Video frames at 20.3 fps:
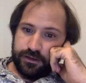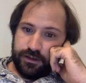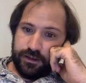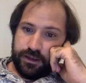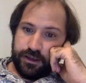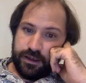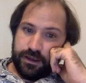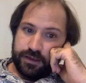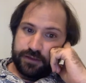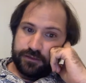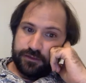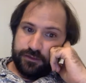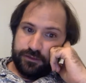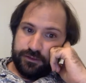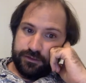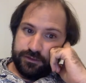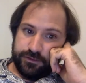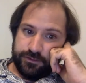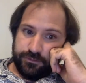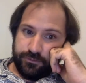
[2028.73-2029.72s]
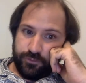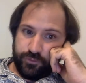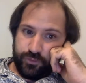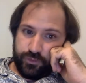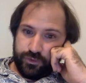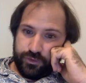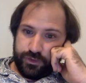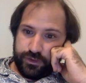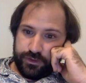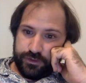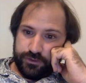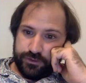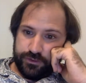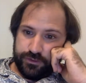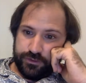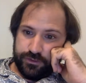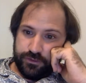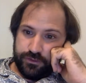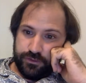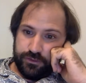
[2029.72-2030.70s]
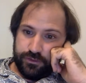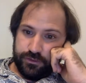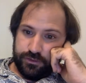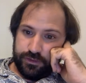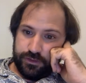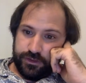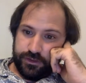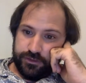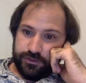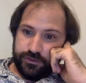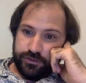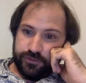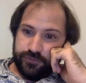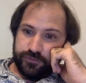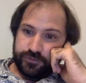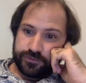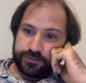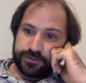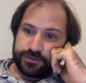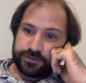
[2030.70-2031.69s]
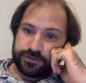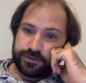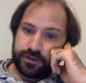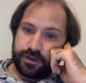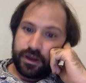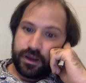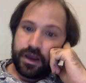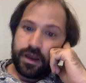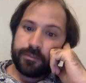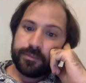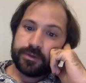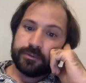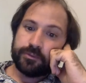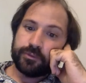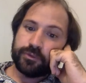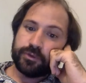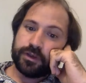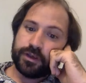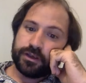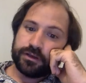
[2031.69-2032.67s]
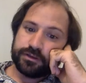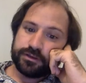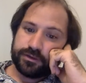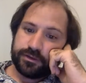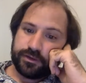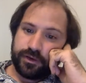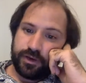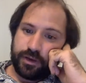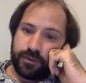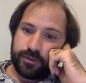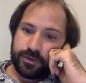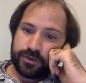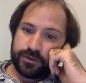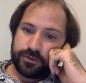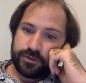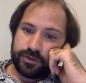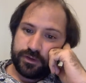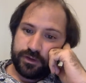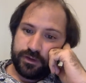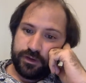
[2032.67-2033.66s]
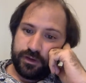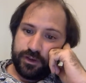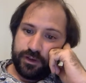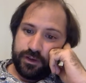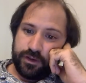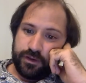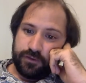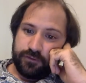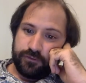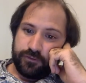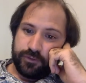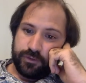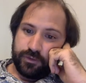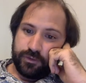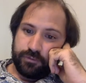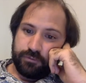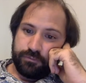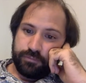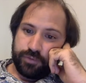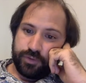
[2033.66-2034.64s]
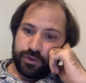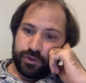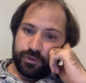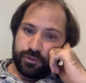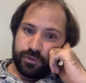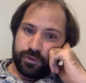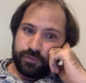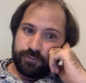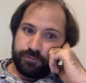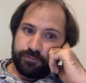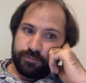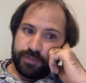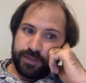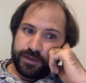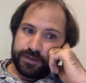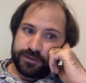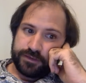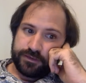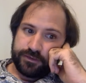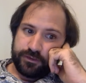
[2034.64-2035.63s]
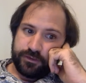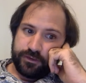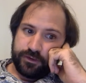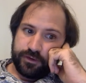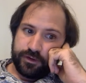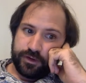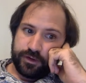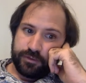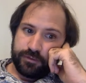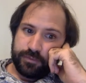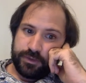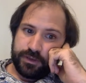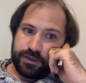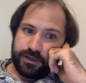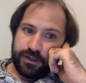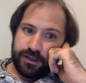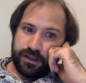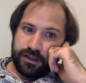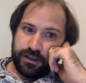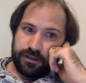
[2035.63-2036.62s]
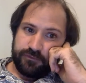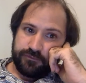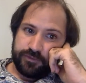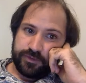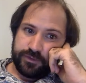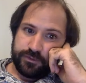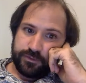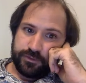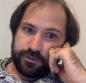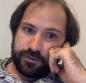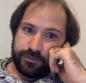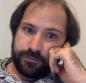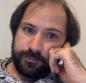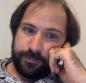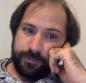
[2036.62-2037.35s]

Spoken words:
And this would in turn lead to differences in the optimal head geometry for a burrower based on behavior.